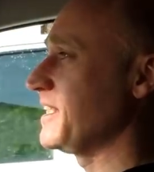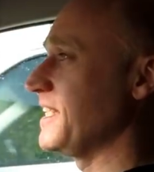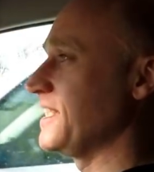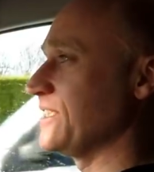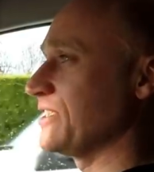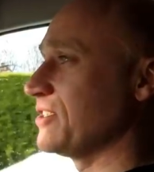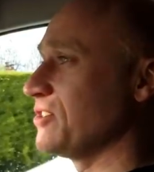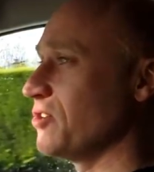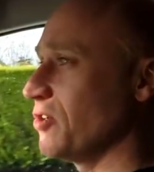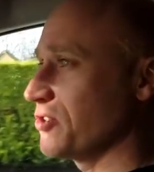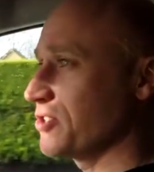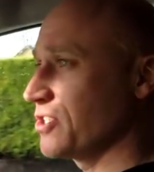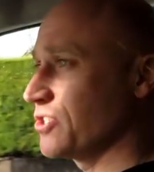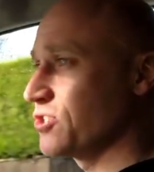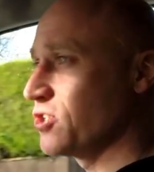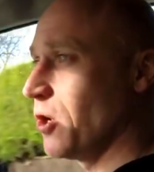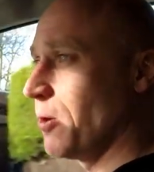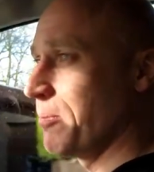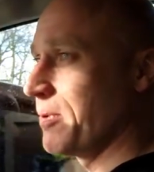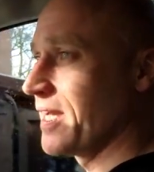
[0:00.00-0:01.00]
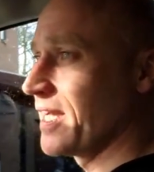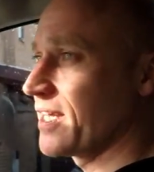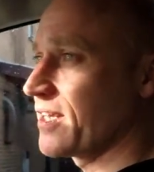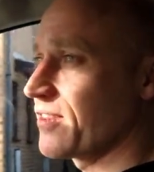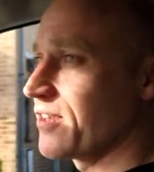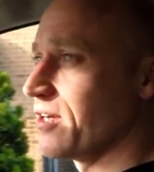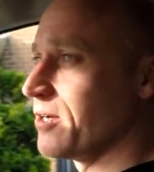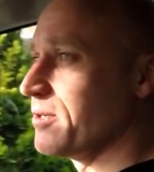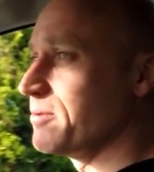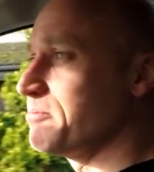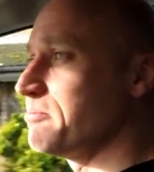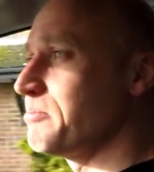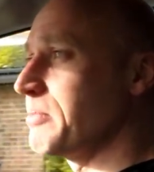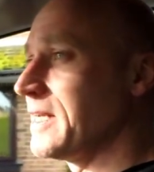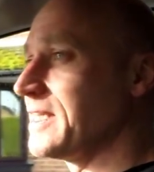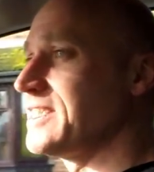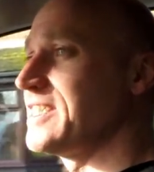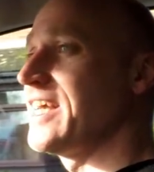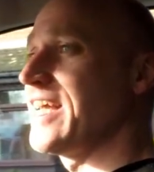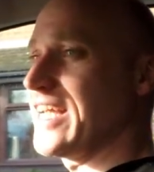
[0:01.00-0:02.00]
it's not a topic that
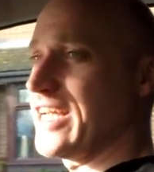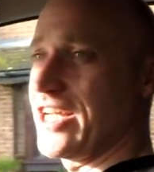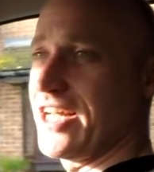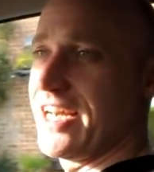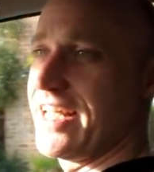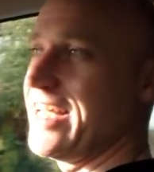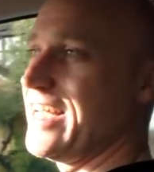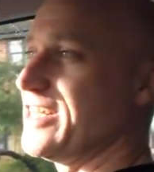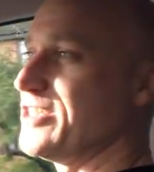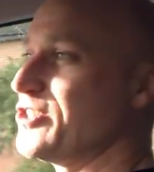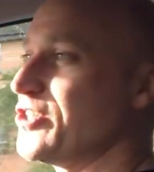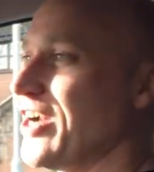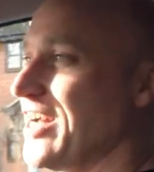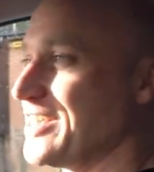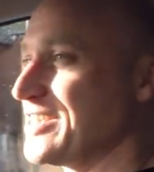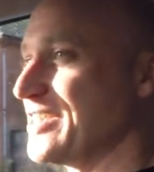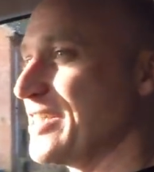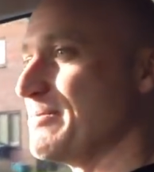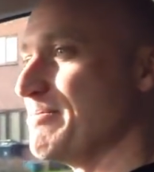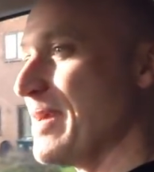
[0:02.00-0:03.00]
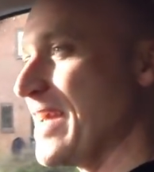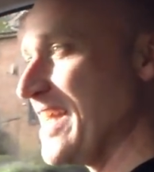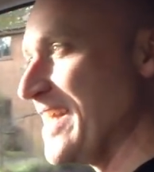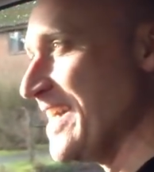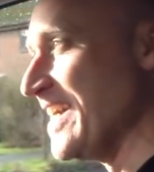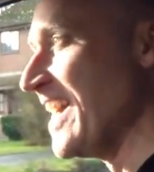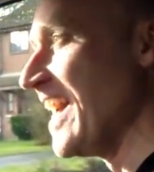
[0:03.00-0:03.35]
particularly interested me.